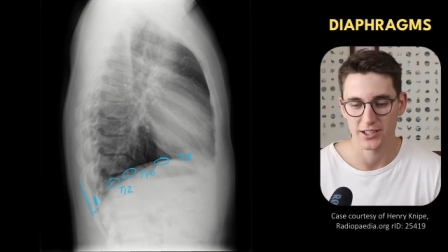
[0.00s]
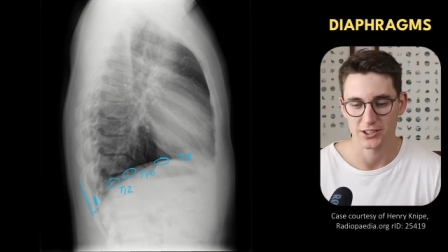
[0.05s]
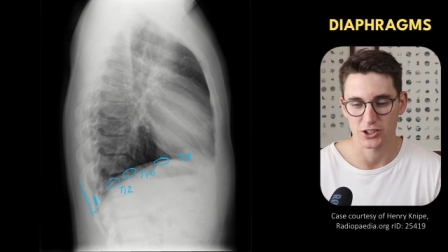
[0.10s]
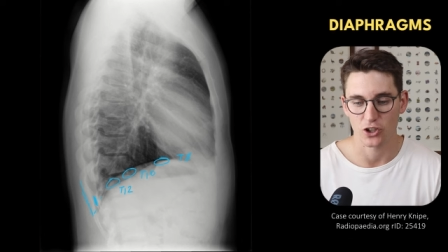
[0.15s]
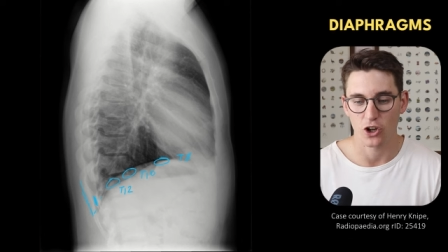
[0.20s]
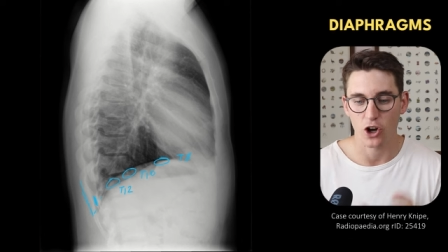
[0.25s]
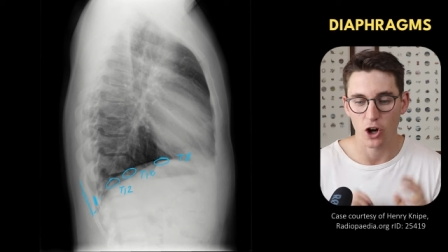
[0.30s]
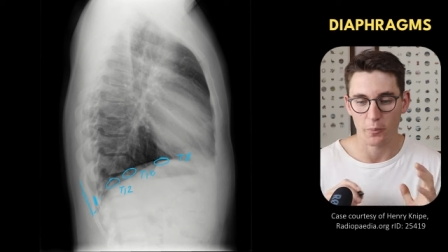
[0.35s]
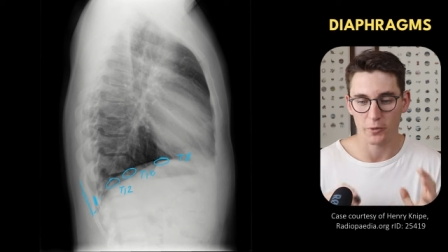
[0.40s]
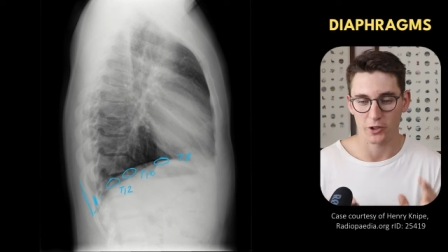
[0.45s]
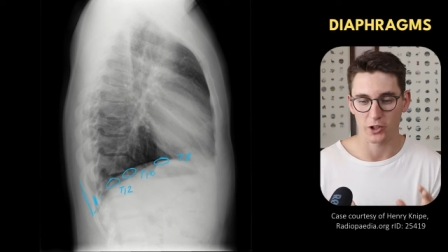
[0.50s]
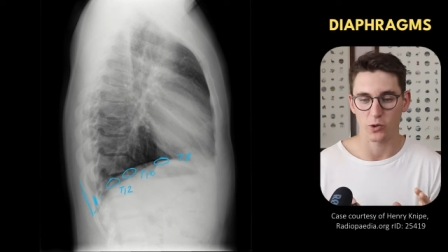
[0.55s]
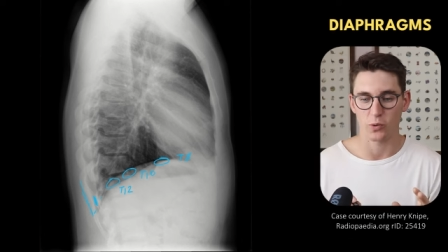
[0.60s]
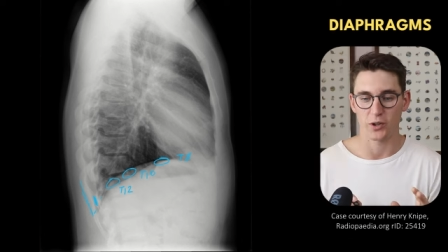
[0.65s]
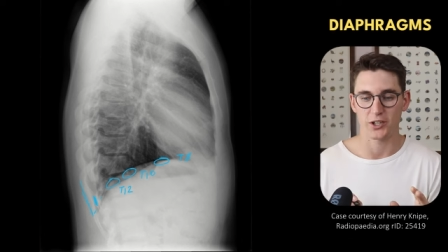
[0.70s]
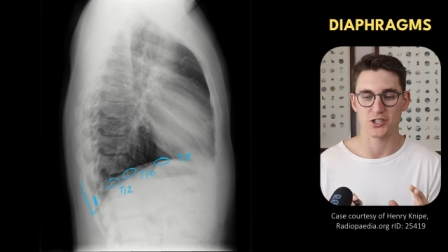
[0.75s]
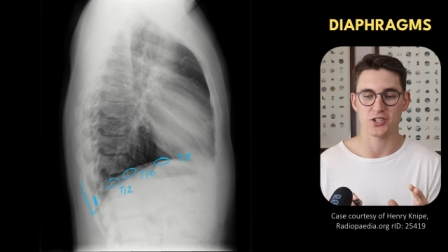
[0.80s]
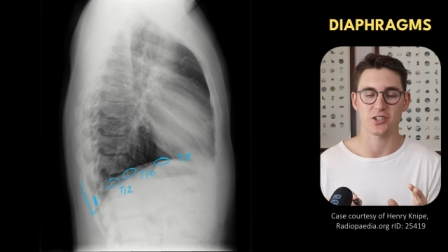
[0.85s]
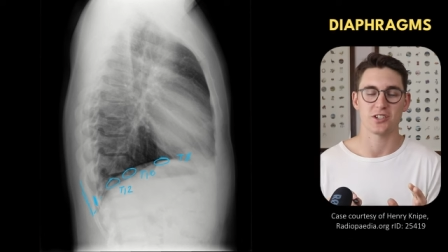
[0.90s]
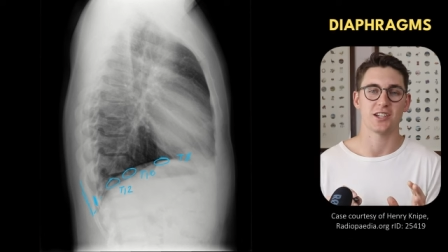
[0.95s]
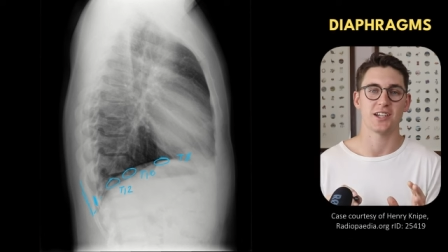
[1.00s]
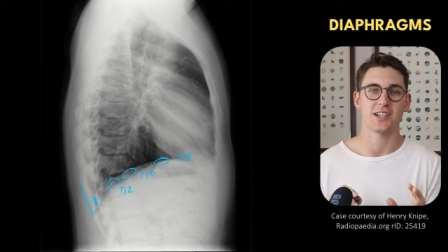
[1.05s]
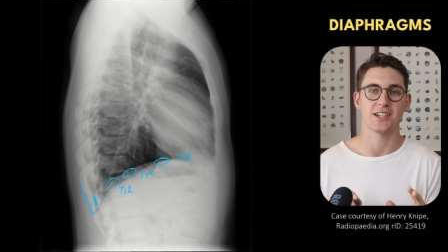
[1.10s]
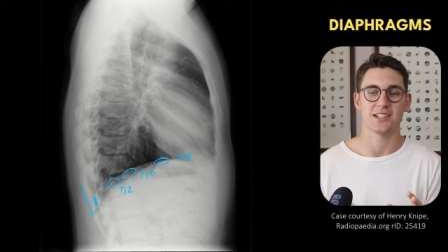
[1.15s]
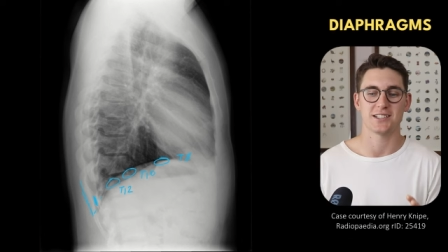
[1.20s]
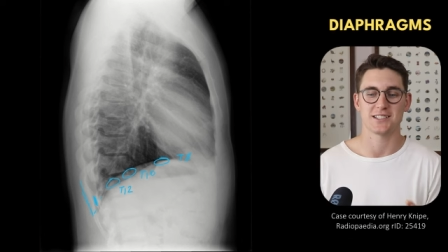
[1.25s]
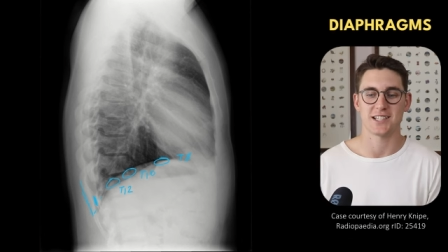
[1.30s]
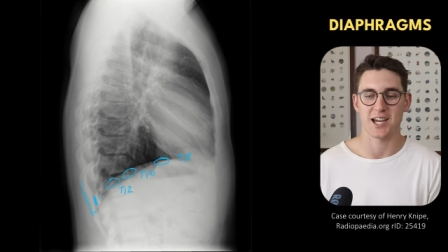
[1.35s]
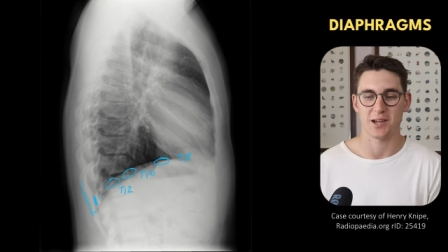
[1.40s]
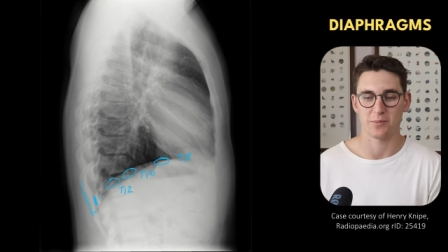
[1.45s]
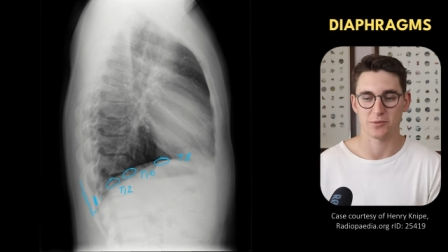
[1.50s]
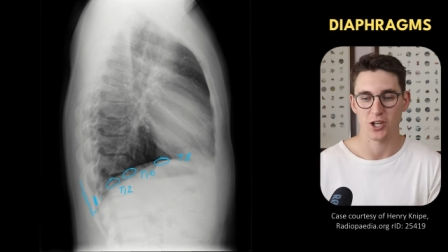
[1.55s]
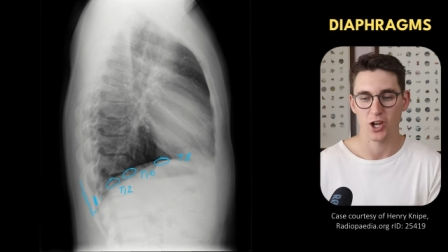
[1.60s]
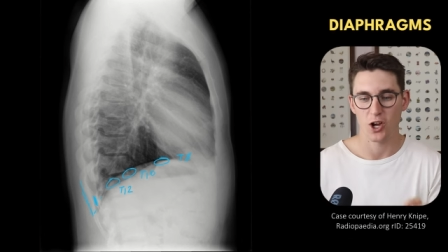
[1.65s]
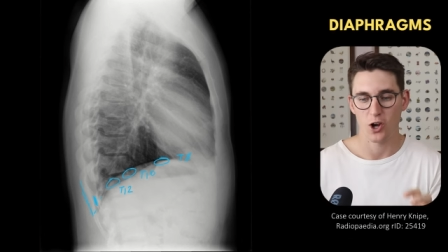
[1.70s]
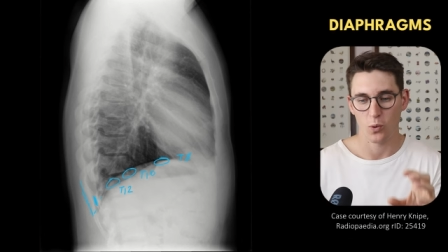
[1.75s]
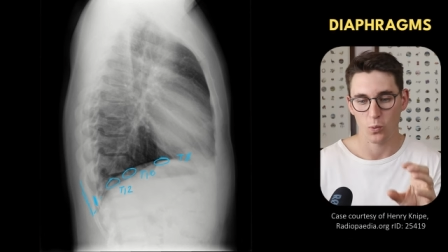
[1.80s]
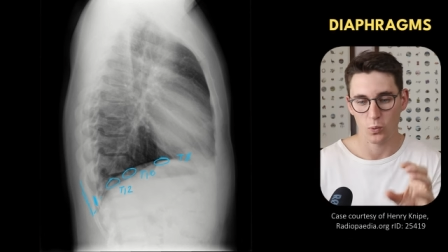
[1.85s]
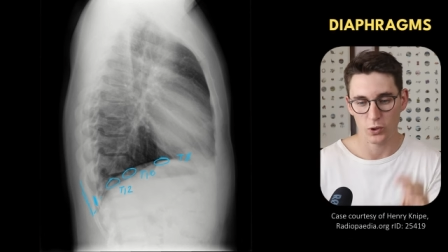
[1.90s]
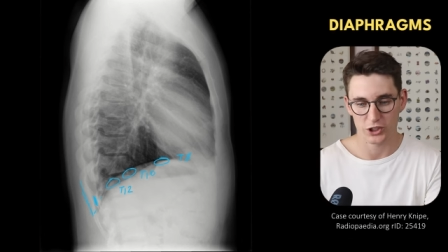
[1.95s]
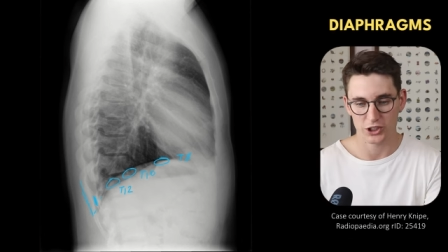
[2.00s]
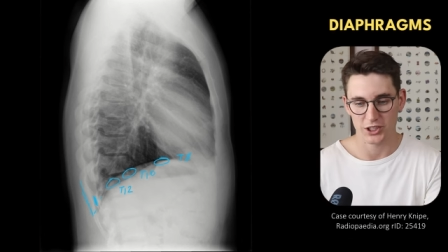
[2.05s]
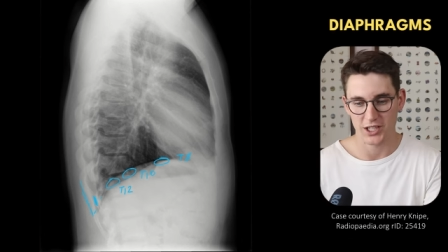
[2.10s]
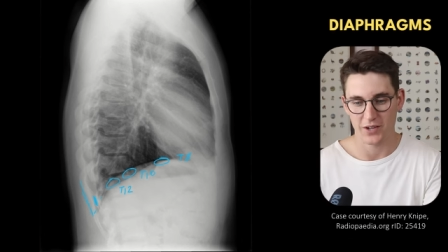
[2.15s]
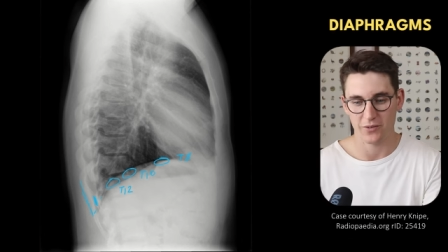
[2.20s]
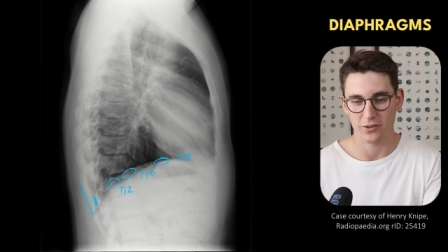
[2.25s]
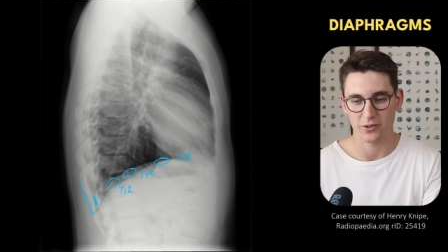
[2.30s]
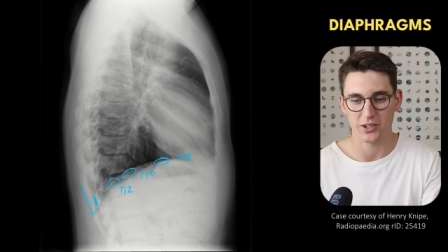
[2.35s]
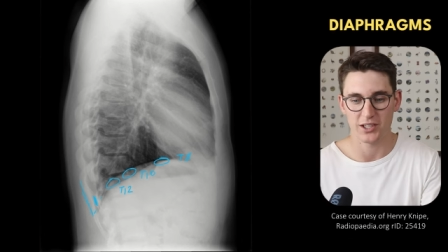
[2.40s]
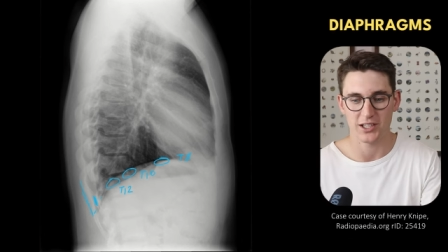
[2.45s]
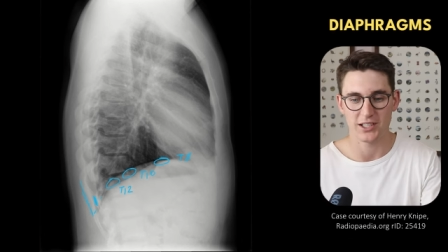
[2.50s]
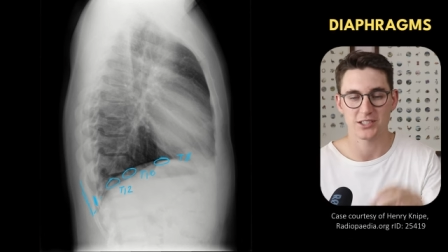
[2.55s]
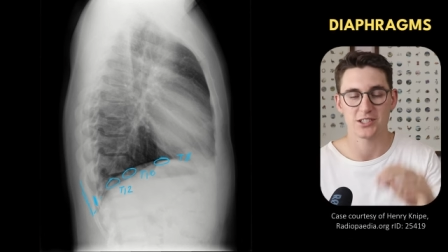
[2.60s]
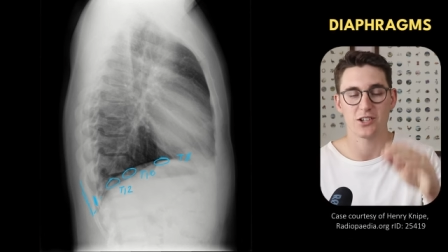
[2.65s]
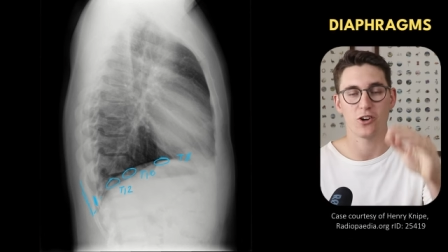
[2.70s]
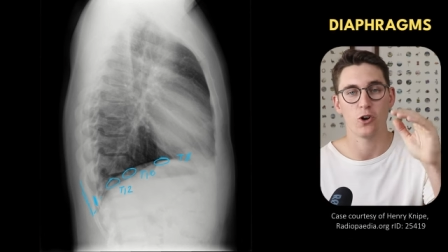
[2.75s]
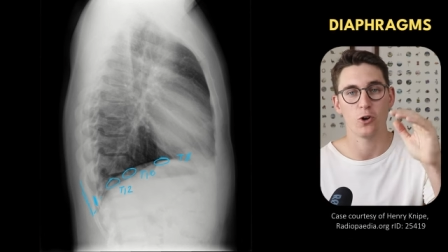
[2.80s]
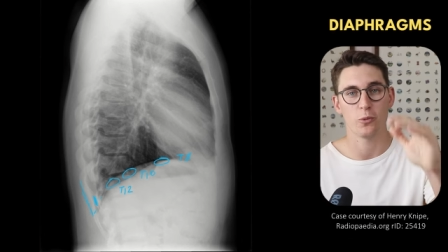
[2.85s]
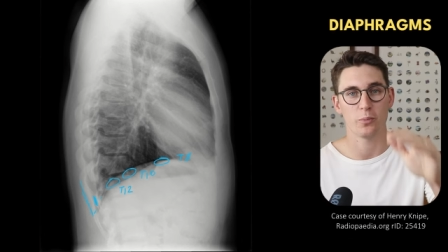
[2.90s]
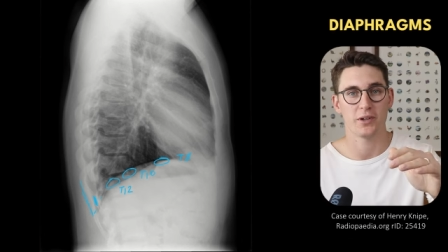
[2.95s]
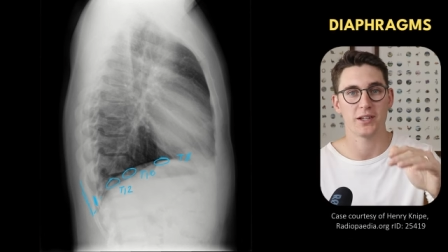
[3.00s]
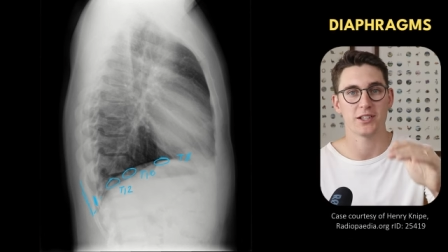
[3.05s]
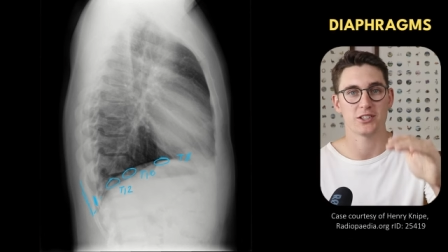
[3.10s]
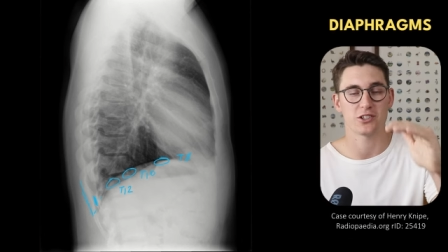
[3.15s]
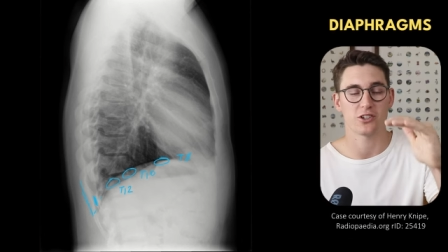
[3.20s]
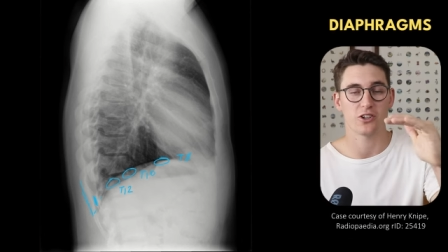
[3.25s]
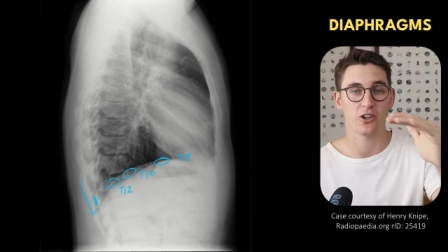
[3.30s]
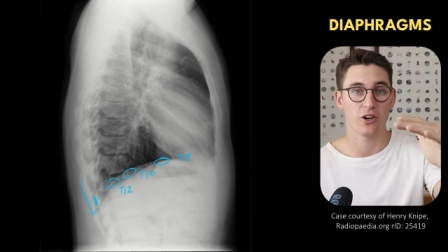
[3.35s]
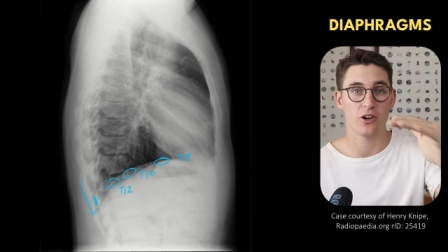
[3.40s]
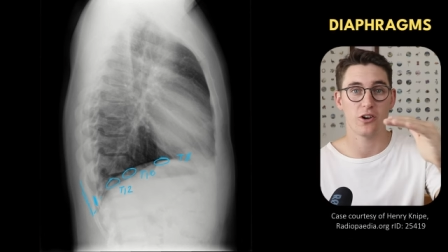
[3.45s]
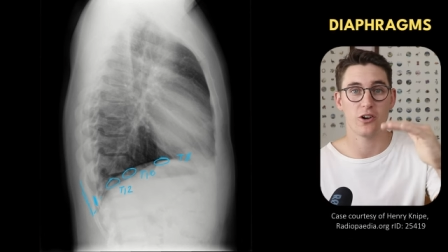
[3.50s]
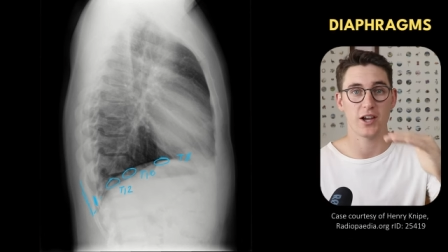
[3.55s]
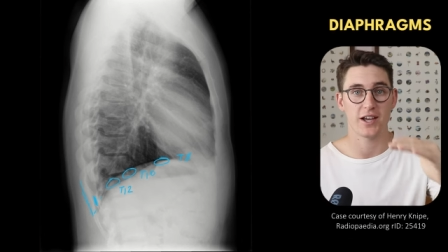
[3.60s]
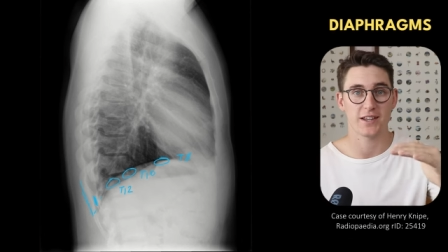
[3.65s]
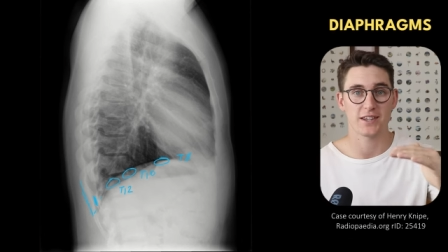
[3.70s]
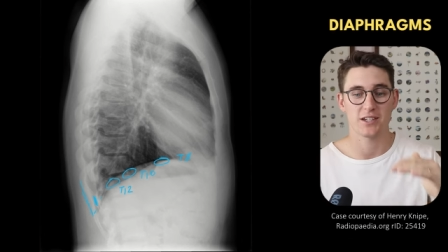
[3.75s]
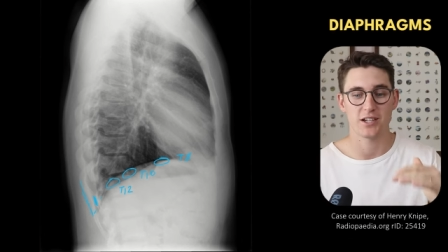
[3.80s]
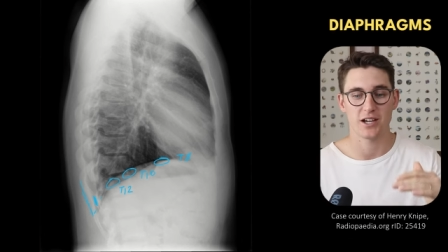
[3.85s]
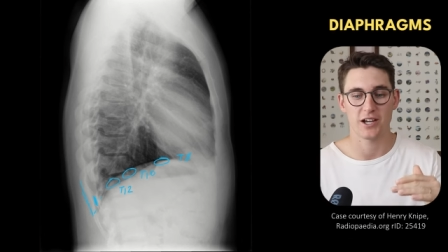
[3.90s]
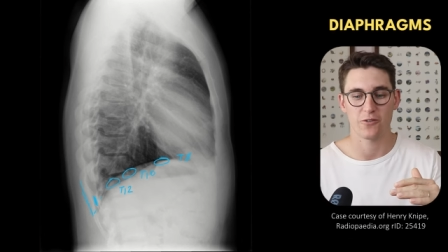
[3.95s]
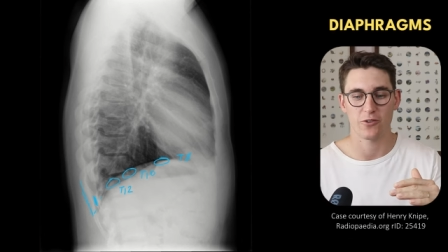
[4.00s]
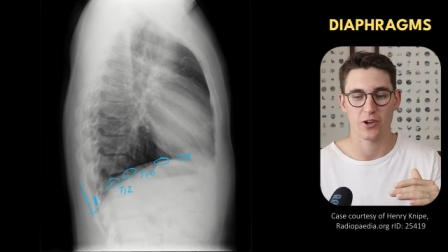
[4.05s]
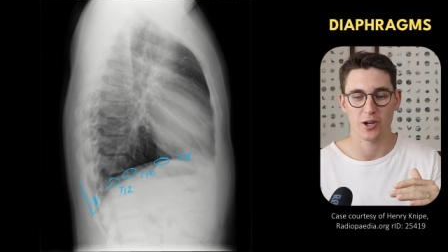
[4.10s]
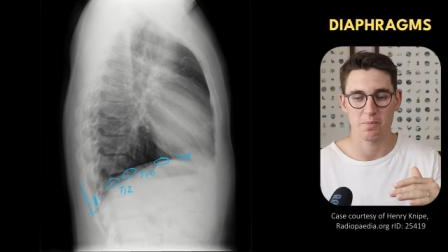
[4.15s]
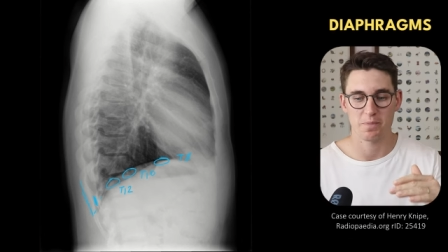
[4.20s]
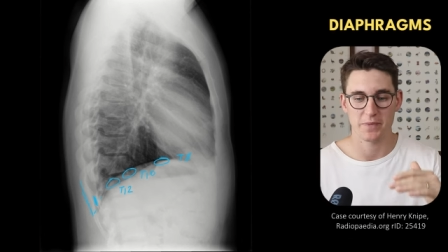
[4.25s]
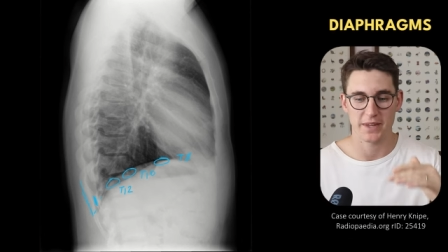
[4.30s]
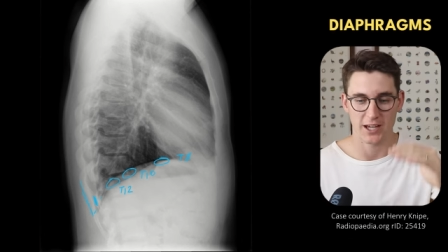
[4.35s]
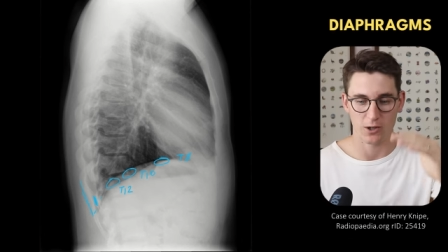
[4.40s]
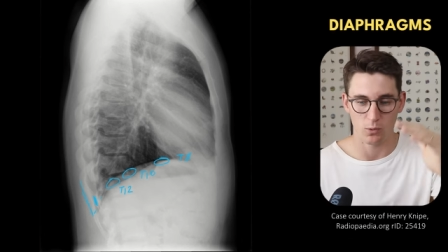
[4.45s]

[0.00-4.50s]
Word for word: It's a common question in exams, which level these openings occur at the diaphragm